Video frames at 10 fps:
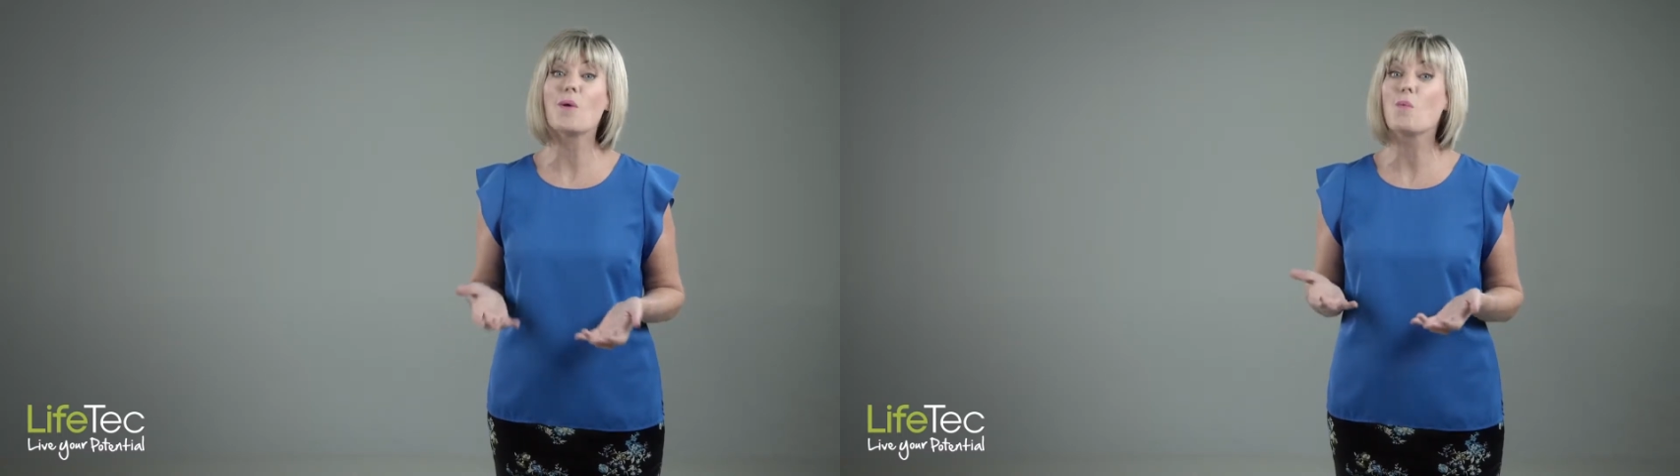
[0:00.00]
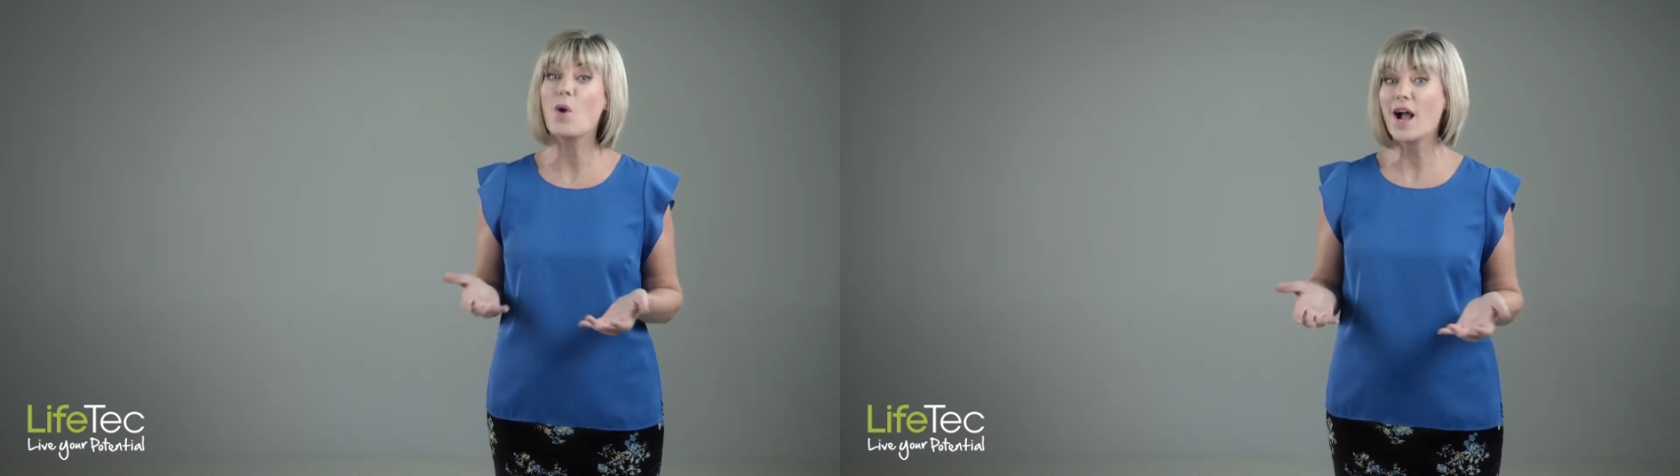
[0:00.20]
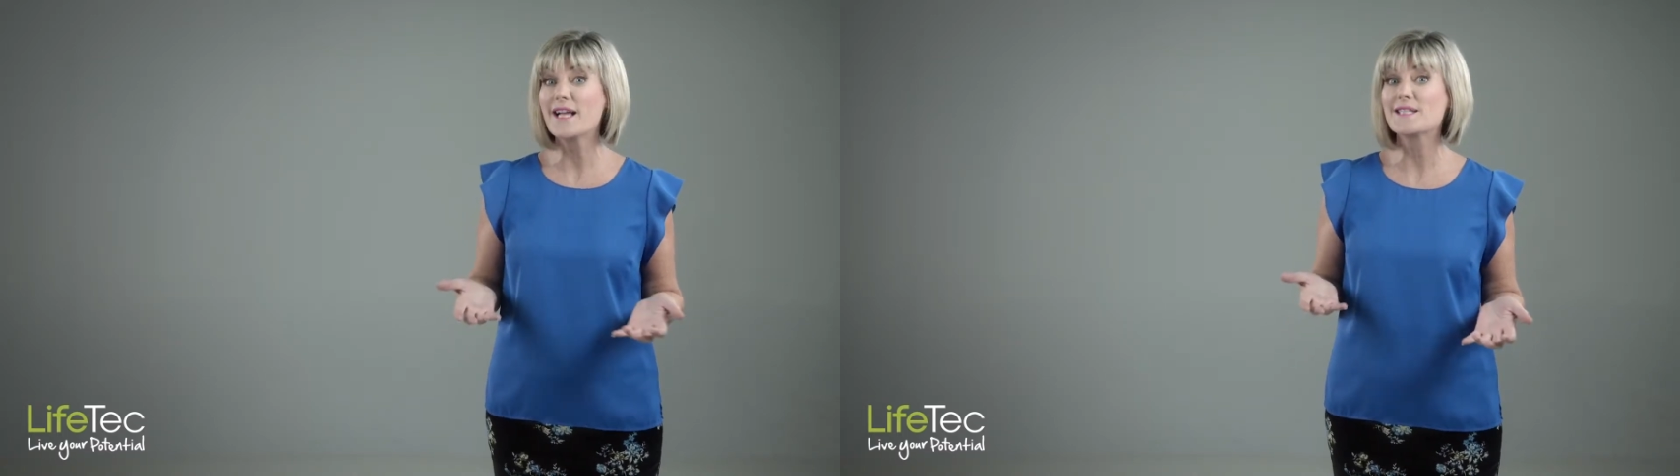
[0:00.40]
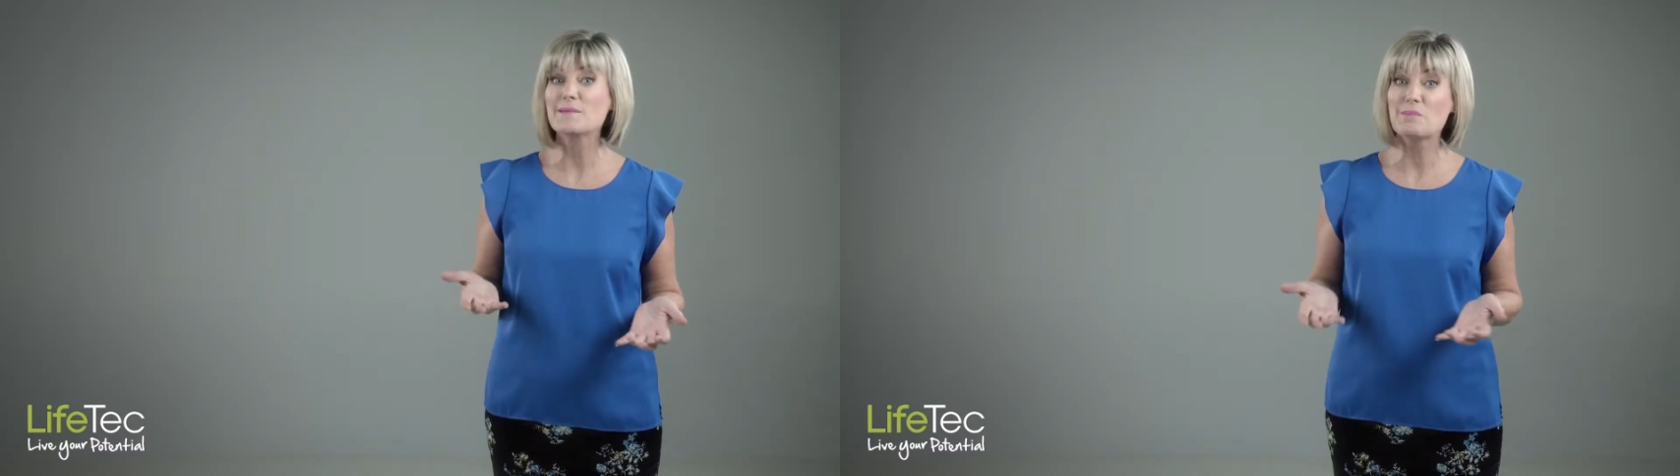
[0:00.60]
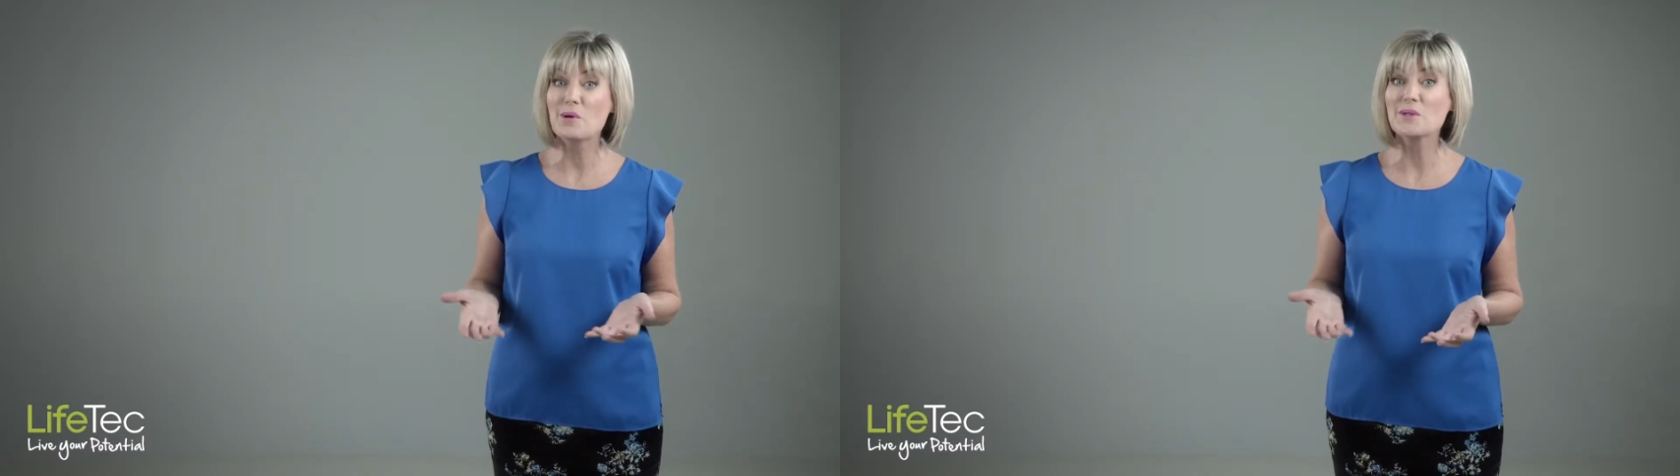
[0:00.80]
why it's
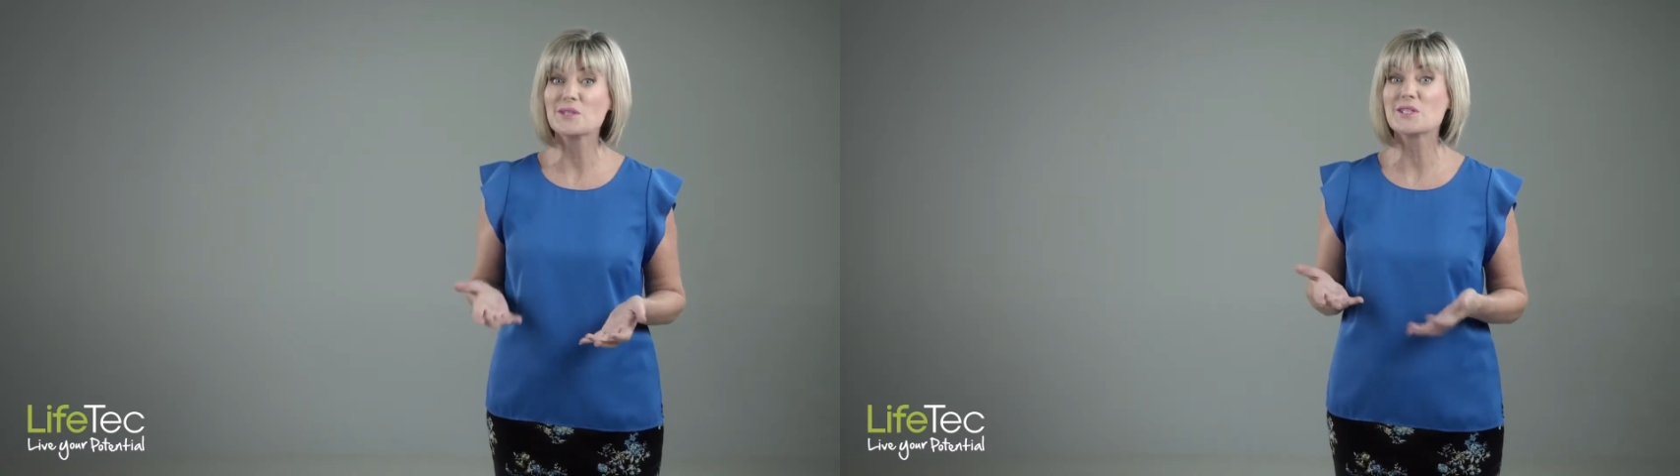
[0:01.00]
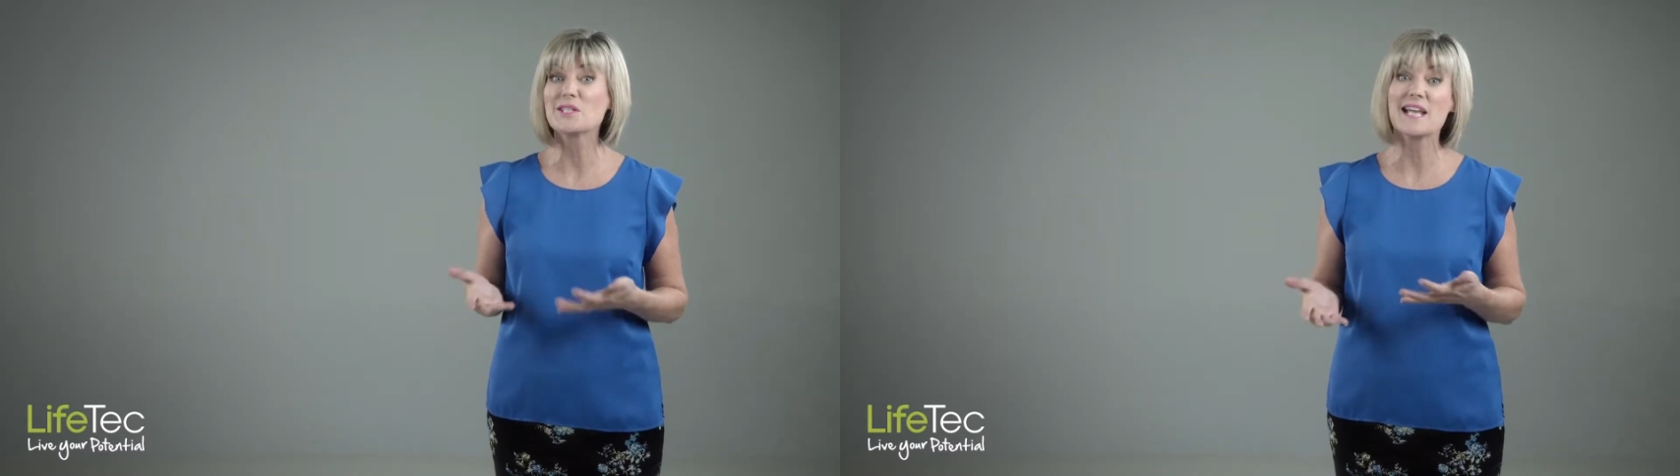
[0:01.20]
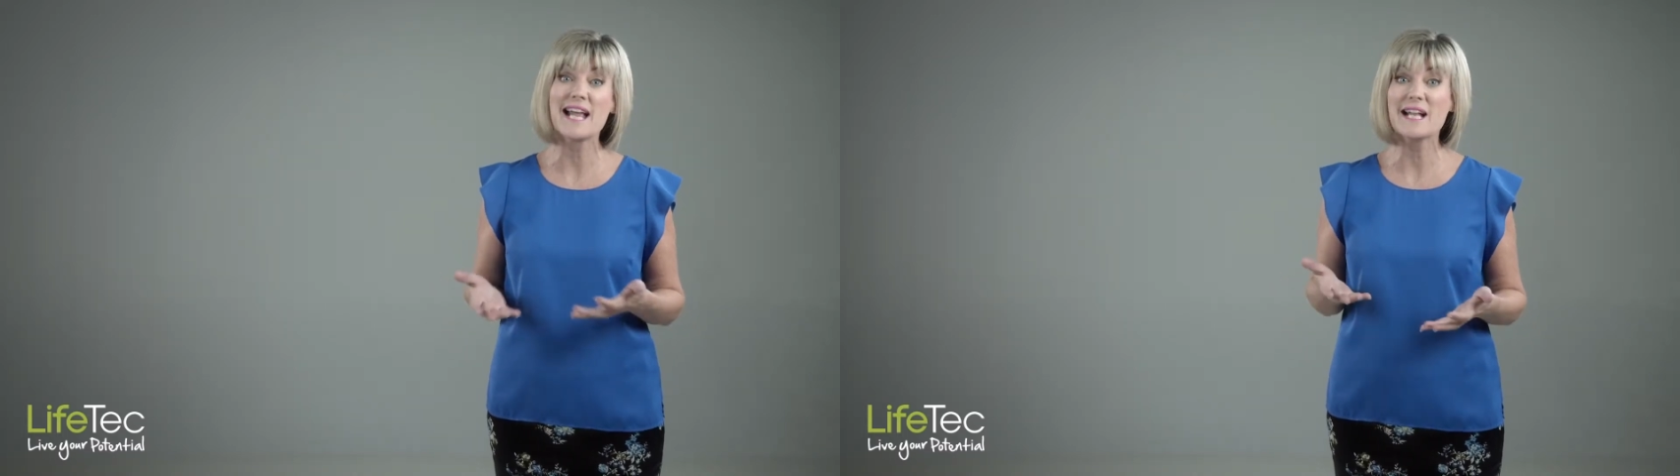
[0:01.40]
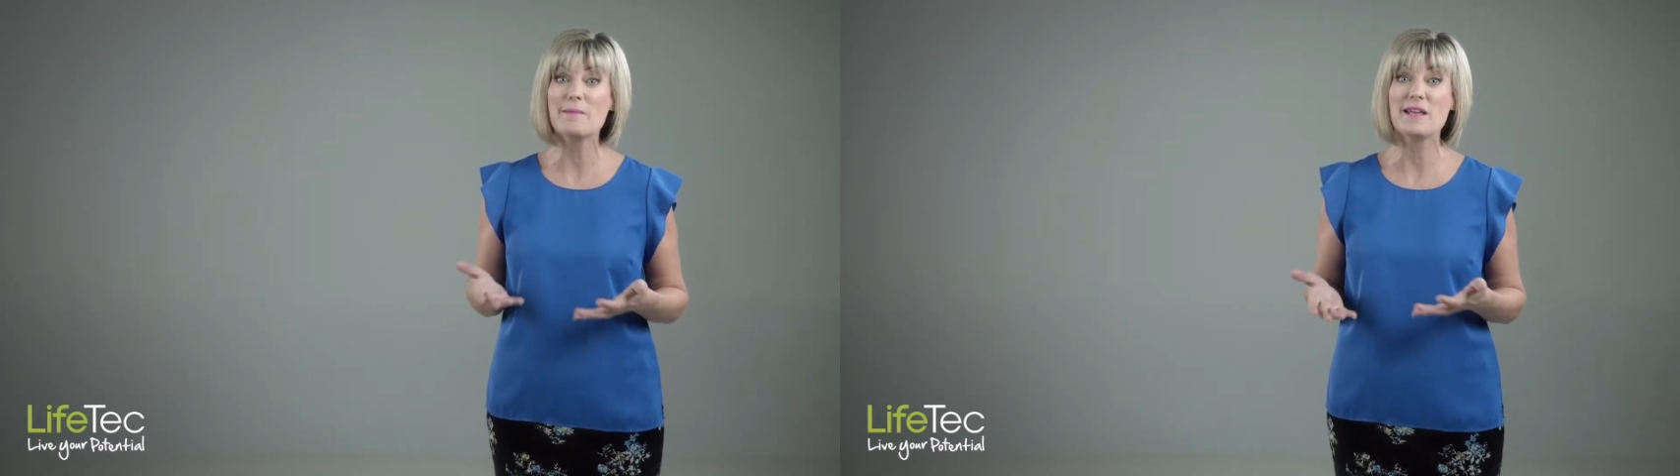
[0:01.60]
important to take our